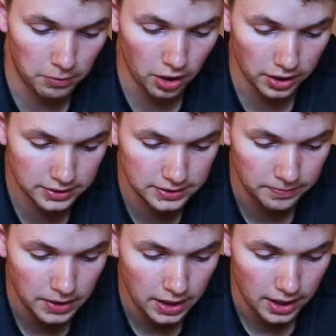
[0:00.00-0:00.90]
marked,
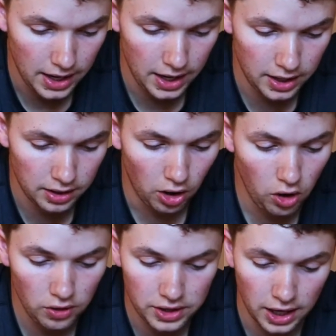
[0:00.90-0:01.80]
and
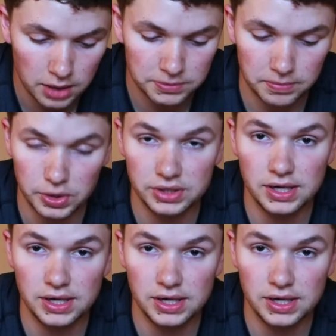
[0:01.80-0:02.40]
all the items from your